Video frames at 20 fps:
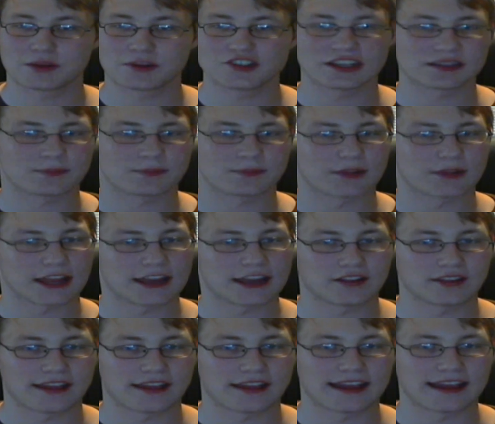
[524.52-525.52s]
and it's pretty
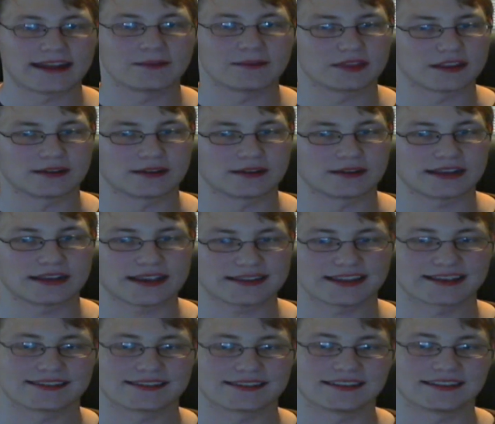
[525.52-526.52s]
much you get to play it
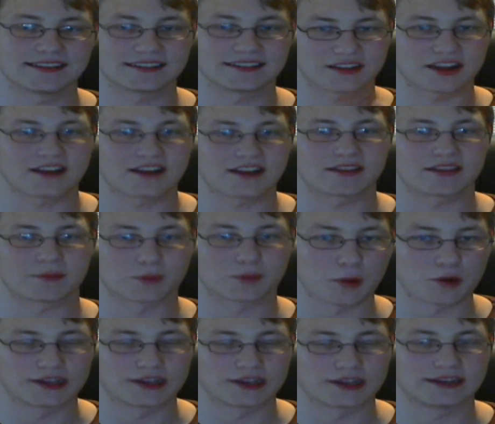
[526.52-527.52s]
online with their test decks, and
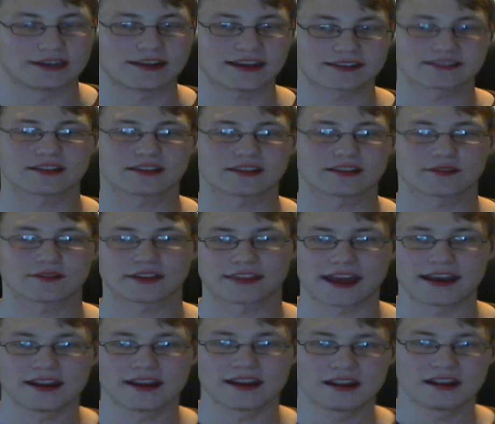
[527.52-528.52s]
it's a lot of the promoting
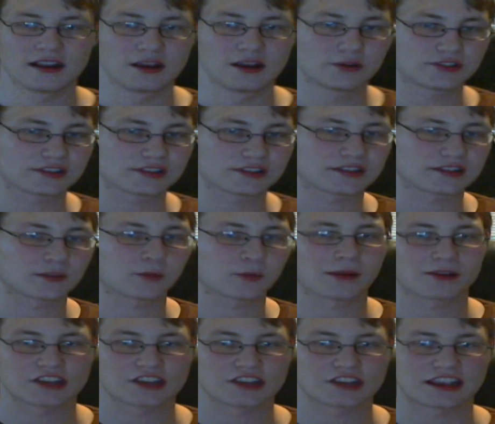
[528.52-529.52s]
decks and stuff like that,
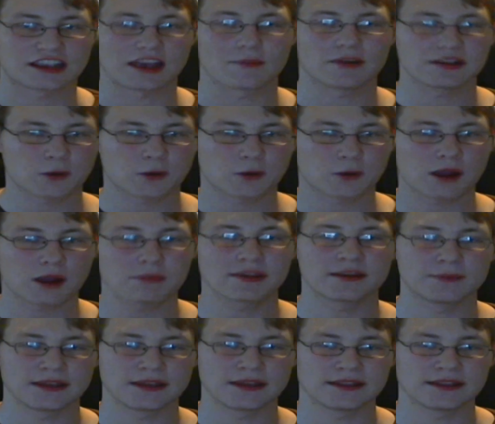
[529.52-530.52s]
which is to probably check
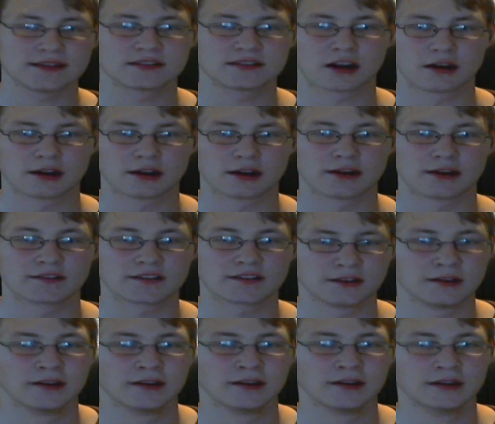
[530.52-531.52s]
out. But it's probably going to be the
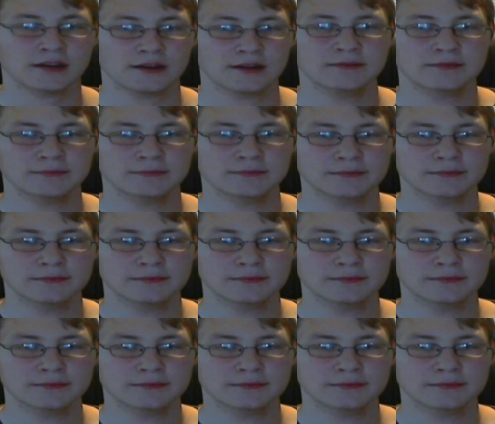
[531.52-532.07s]
starters,